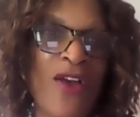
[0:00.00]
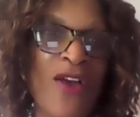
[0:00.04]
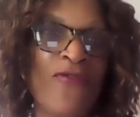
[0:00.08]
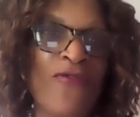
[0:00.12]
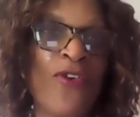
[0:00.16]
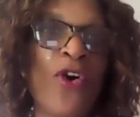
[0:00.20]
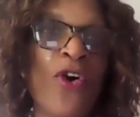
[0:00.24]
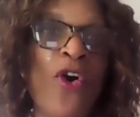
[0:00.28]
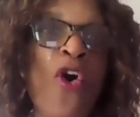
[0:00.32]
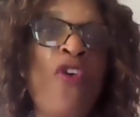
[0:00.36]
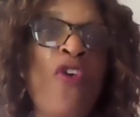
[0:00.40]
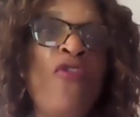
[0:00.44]

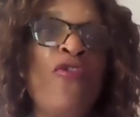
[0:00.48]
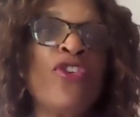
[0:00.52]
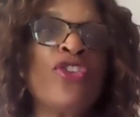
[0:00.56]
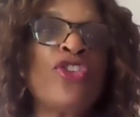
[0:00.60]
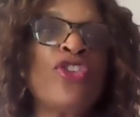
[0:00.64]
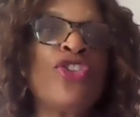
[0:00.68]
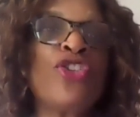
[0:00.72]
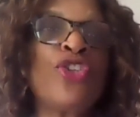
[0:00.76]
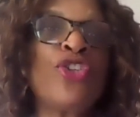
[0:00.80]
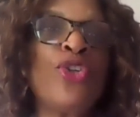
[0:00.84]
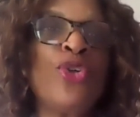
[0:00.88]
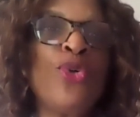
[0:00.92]
For over
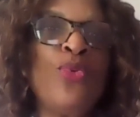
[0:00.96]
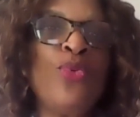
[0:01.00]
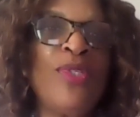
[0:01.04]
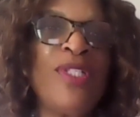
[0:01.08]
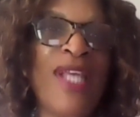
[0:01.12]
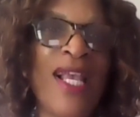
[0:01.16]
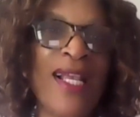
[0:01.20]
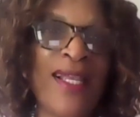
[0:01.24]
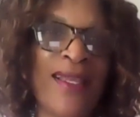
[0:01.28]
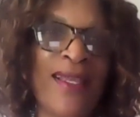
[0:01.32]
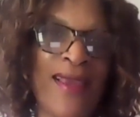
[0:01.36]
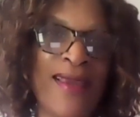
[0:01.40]
2
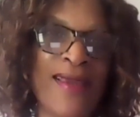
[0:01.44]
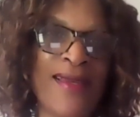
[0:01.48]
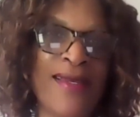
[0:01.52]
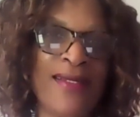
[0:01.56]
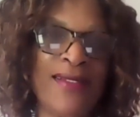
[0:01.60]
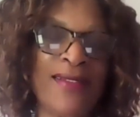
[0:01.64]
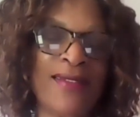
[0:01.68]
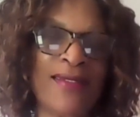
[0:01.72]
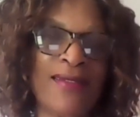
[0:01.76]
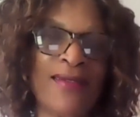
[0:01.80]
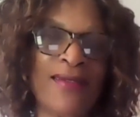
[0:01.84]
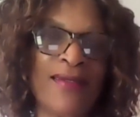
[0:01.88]

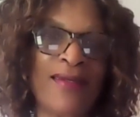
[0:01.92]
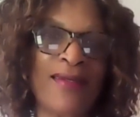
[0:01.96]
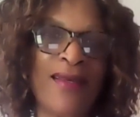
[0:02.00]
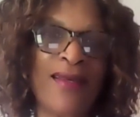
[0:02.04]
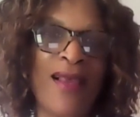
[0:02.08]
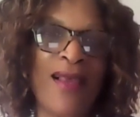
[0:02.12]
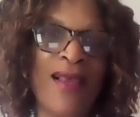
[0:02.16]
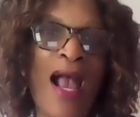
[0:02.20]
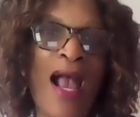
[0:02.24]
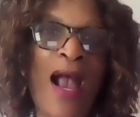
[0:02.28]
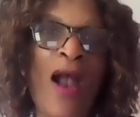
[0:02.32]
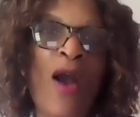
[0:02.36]
decades,
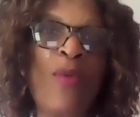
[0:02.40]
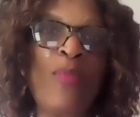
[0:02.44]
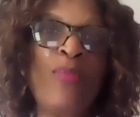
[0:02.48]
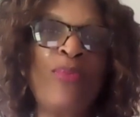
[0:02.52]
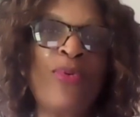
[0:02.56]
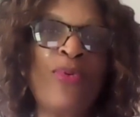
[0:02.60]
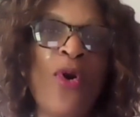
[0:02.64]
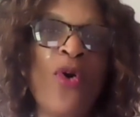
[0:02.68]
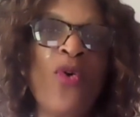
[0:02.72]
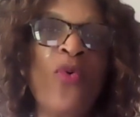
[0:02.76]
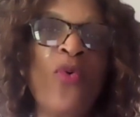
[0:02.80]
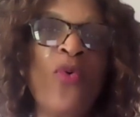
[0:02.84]
our
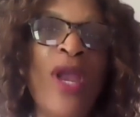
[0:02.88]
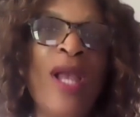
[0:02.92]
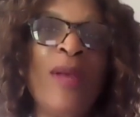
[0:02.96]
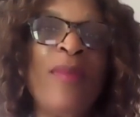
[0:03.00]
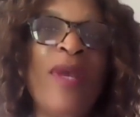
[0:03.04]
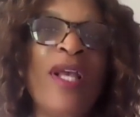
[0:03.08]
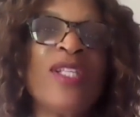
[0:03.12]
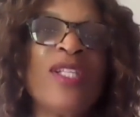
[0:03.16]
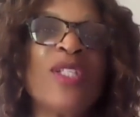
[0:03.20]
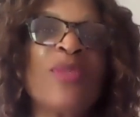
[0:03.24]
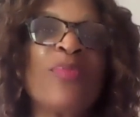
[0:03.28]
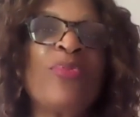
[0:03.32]
program
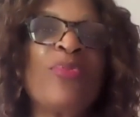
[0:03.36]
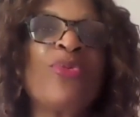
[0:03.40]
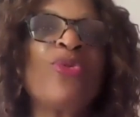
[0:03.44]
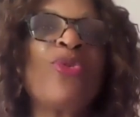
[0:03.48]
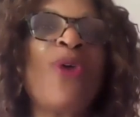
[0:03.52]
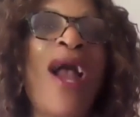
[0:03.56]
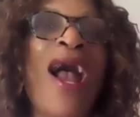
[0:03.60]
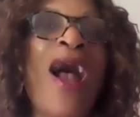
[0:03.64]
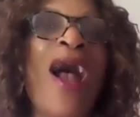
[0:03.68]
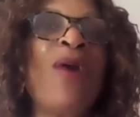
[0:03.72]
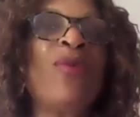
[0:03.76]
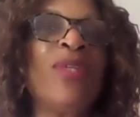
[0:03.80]
has
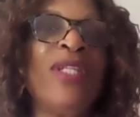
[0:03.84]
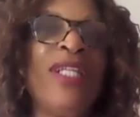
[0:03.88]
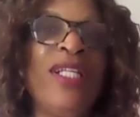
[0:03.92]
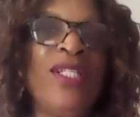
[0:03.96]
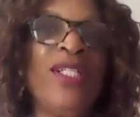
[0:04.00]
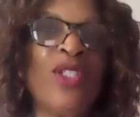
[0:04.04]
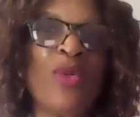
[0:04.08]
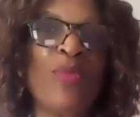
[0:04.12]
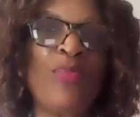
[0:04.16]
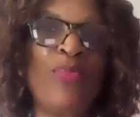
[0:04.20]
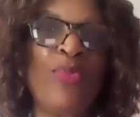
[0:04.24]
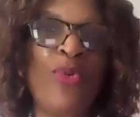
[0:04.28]
proudly
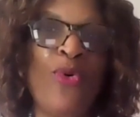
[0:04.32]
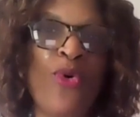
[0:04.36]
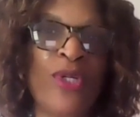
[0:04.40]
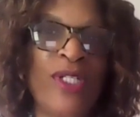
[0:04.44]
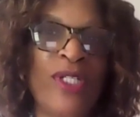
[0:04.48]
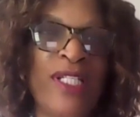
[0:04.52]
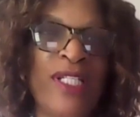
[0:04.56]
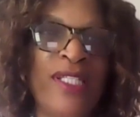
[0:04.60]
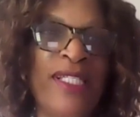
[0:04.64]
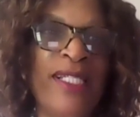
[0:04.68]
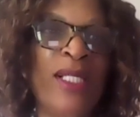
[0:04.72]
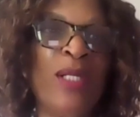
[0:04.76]

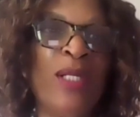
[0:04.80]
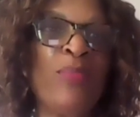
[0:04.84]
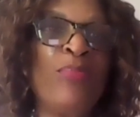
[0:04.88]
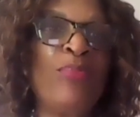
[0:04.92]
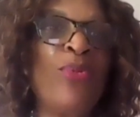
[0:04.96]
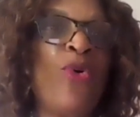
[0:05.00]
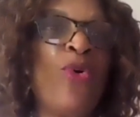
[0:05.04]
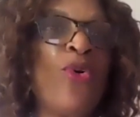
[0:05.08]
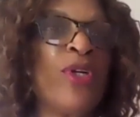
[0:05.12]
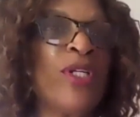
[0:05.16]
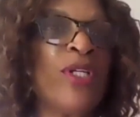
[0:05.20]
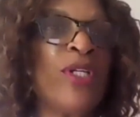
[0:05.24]
supported the
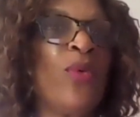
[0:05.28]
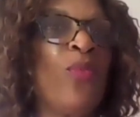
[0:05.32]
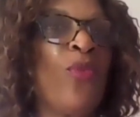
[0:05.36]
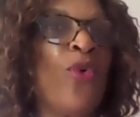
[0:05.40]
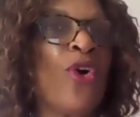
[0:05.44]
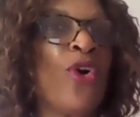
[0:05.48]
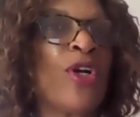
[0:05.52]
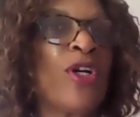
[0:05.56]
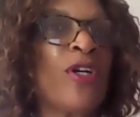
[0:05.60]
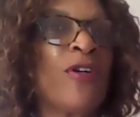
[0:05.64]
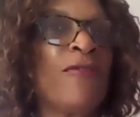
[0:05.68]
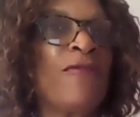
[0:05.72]
important
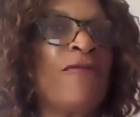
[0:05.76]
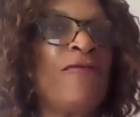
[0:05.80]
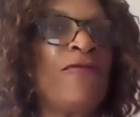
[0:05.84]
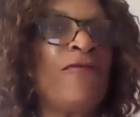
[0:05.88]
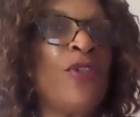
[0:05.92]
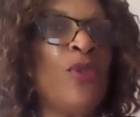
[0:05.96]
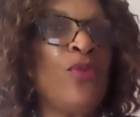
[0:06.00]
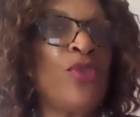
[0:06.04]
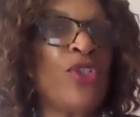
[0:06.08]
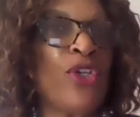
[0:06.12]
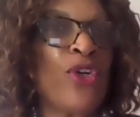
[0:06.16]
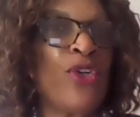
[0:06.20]
work of
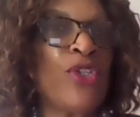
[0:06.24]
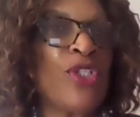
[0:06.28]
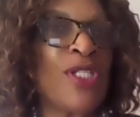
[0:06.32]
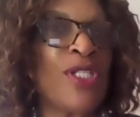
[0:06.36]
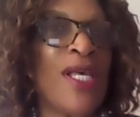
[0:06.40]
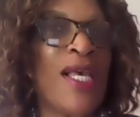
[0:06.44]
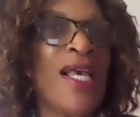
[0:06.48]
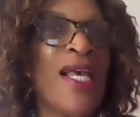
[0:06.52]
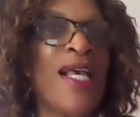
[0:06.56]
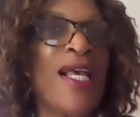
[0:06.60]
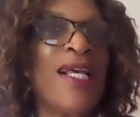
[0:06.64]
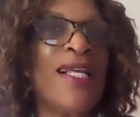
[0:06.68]
Futures
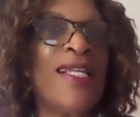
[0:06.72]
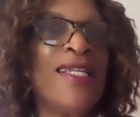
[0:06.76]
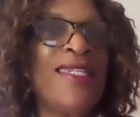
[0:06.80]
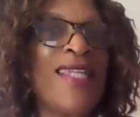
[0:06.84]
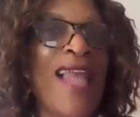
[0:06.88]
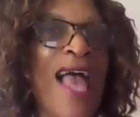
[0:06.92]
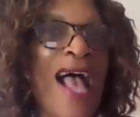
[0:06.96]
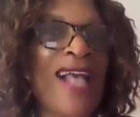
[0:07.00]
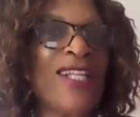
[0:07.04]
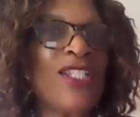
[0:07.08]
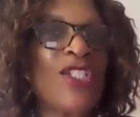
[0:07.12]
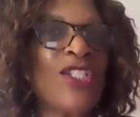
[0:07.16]

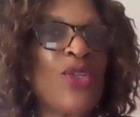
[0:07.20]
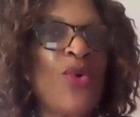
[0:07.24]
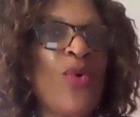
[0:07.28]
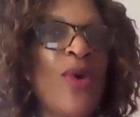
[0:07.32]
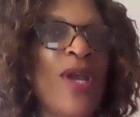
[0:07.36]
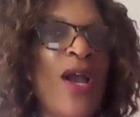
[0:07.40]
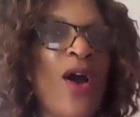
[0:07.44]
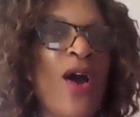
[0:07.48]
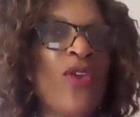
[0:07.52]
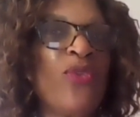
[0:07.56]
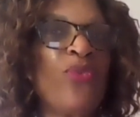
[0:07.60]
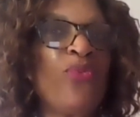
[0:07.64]
National
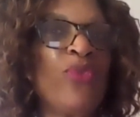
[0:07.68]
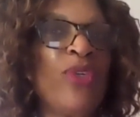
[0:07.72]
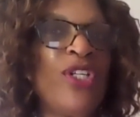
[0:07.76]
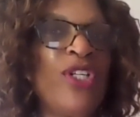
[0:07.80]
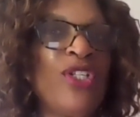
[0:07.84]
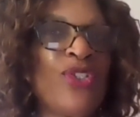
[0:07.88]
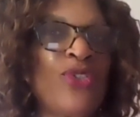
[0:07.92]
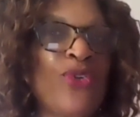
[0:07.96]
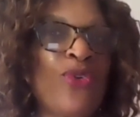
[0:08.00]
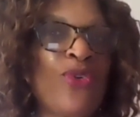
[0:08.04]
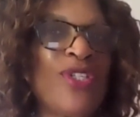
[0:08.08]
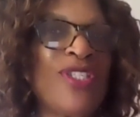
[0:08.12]
Health
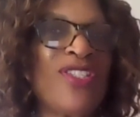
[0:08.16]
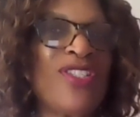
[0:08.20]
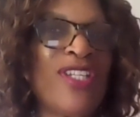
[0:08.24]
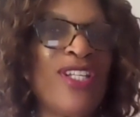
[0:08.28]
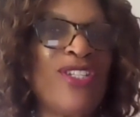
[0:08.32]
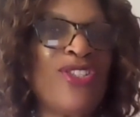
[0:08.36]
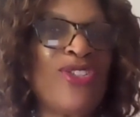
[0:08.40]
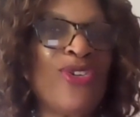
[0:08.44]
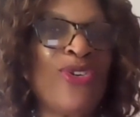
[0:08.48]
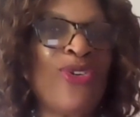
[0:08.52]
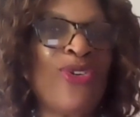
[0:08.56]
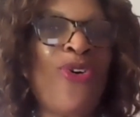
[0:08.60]
Resource
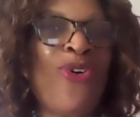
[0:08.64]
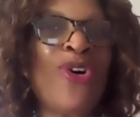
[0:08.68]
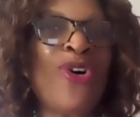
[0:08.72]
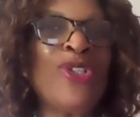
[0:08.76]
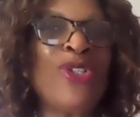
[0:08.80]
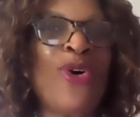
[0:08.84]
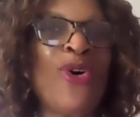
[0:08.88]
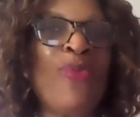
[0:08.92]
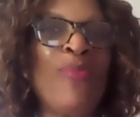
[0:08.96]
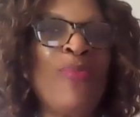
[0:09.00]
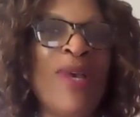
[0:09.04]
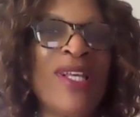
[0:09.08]
Center on
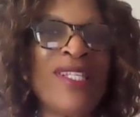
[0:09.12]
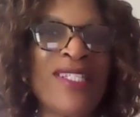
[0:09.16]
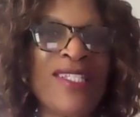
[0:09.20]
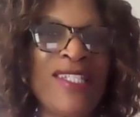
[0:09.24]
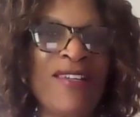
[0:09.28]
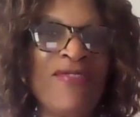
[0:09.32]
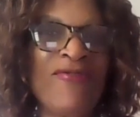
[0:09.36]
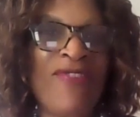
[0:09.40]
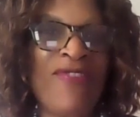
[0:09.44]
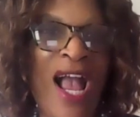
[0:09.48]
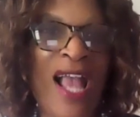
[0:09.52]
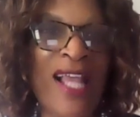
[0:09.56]

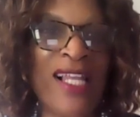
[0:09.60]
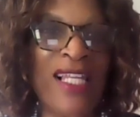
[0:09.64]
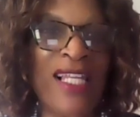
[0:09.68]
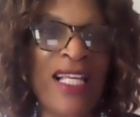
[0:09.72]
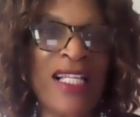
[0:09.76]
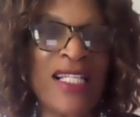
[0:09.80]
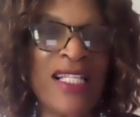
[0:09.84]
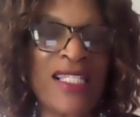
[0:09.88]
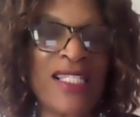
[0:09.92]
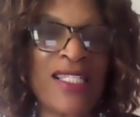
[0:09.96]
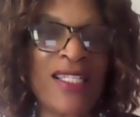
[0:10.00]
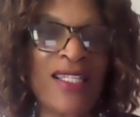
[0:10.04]
Domestic
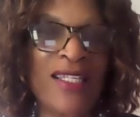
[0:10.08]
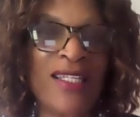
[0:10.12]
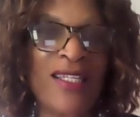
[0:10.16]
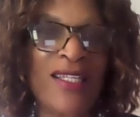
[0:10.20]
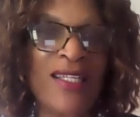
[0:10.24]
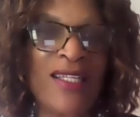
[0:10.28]
Violence.